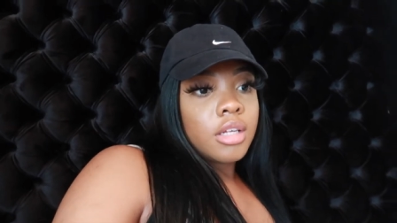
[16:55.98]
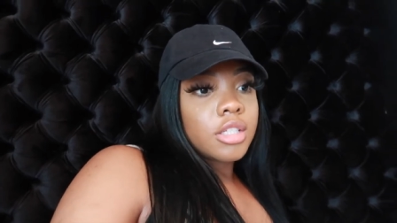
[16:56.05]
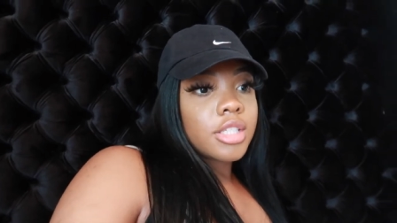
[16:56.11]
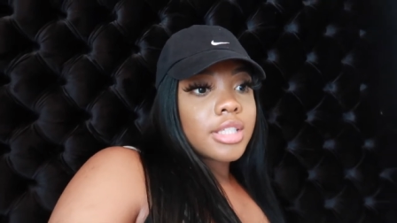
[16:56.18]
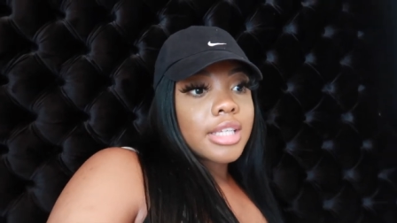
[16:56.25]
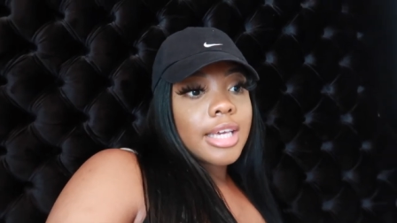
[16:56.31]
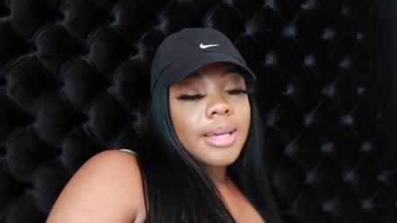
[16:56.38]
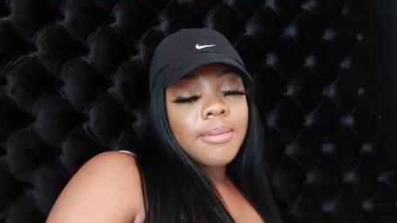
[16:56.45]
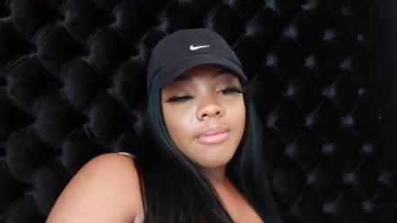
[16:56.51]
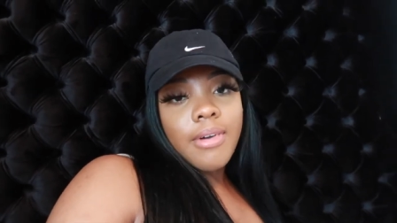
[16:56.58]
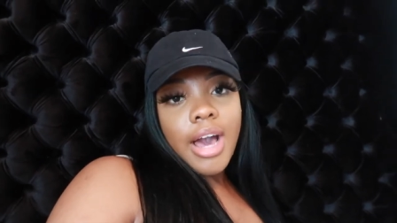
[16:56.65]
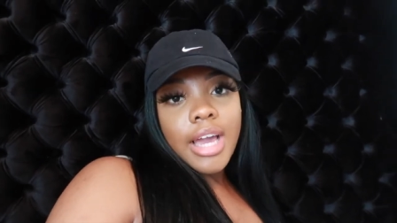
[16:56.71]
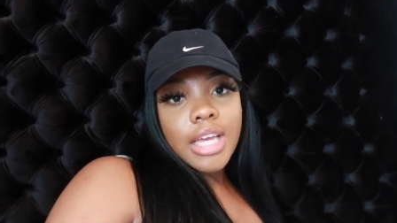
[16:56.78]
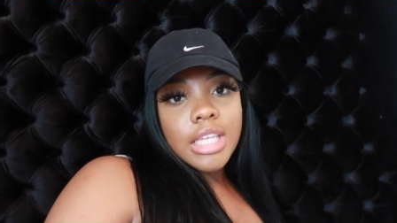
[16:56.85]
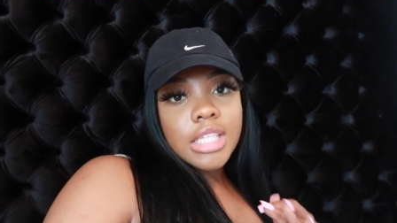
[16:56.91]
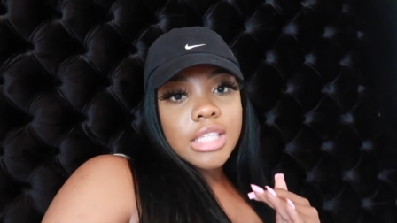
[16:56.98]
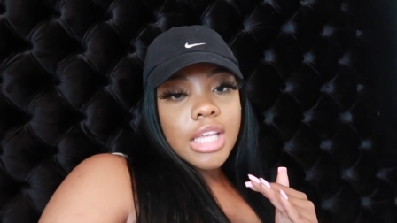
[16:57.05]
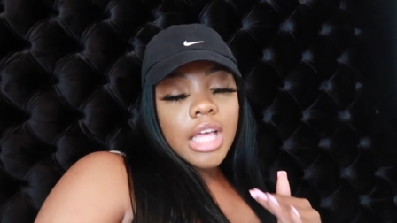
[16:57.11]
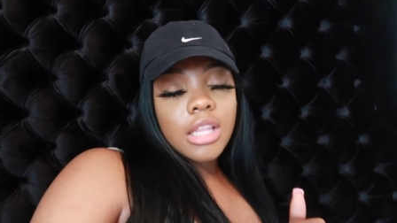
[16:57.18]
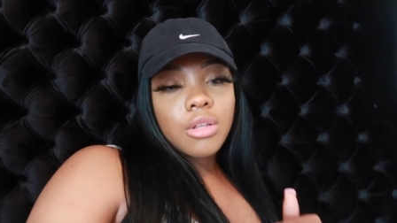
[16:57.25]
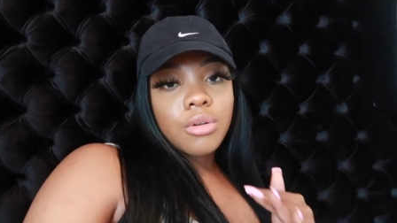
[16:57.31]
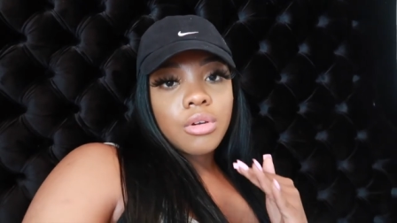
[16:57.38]
Just keep fighting.
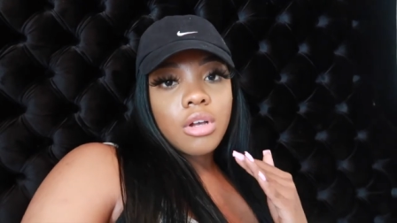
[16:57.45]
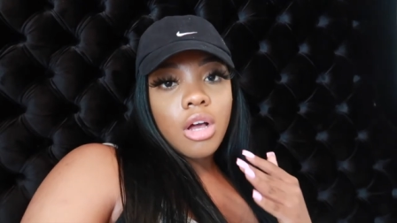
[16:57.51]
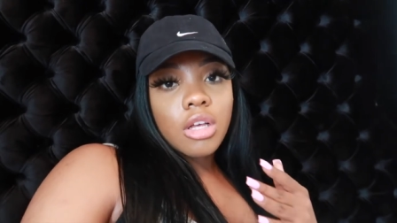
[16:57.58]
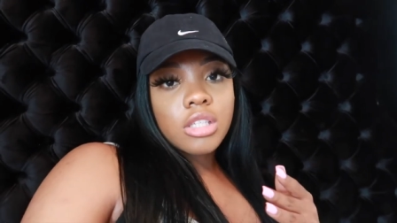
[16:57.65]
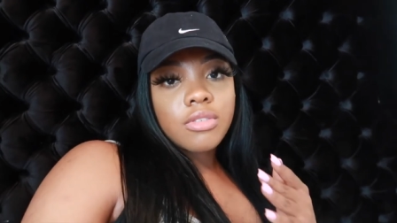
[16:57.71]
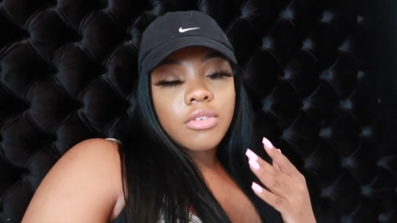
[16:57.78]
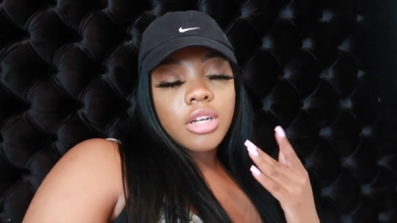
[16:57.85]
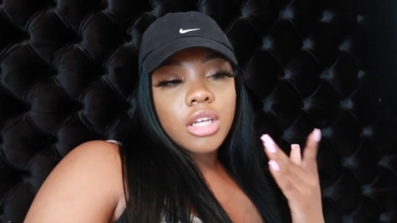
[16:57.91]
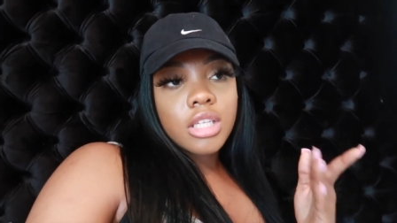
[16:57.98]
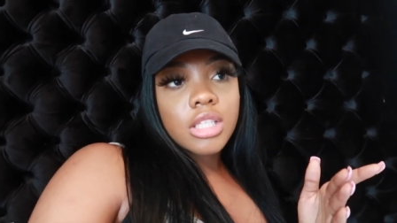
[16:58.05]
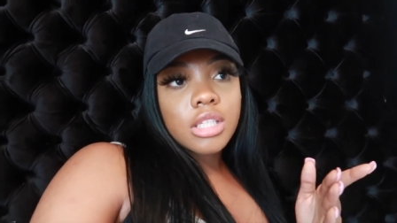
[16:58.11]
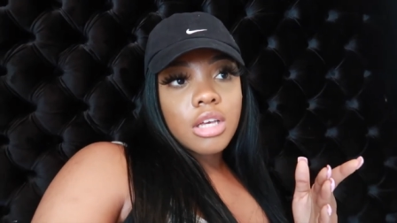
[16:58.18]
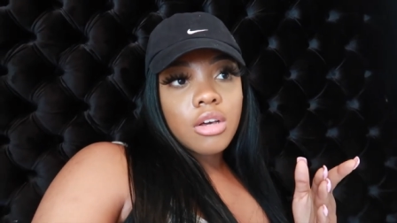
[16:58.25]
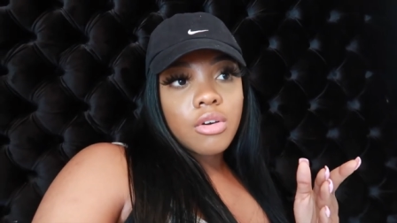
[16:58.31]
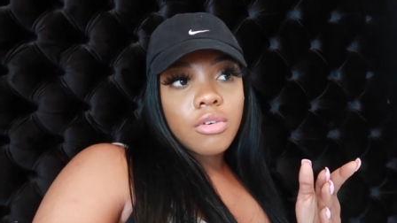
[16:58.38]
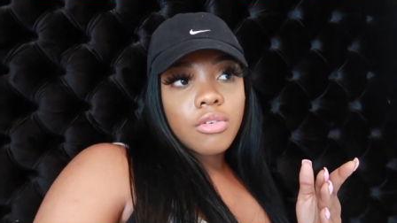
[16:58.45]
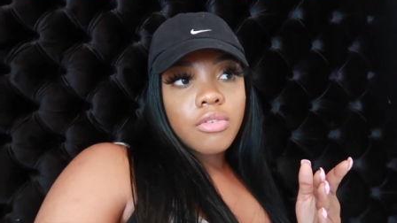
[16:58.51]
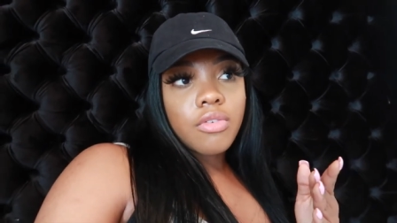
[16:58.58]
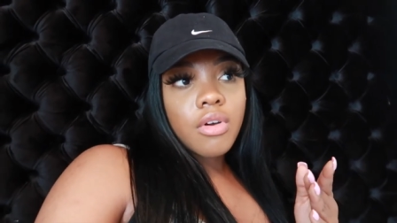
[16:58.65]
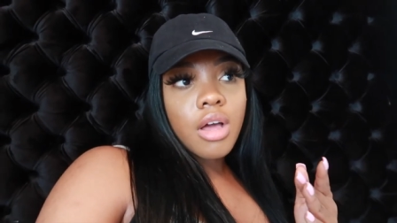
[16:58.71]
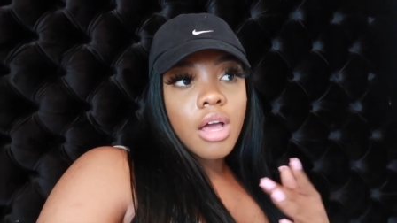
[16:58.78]
Set little goals for yourself.